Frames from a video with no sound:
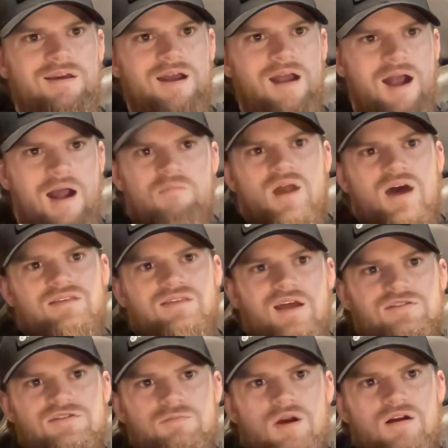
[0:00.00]
I'm not that
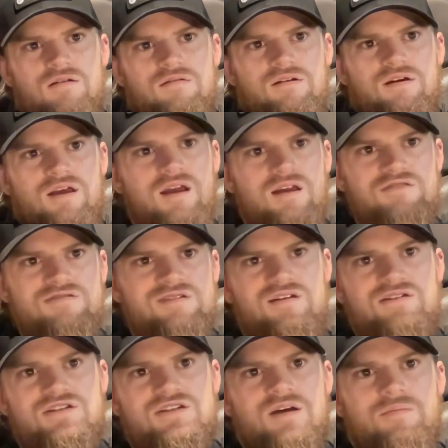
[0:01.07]
smart, and I just
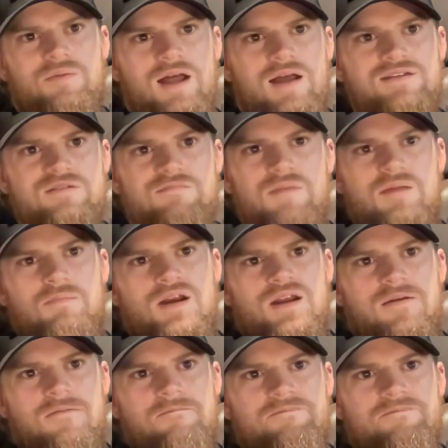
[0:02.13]
launched a couple ads and made money.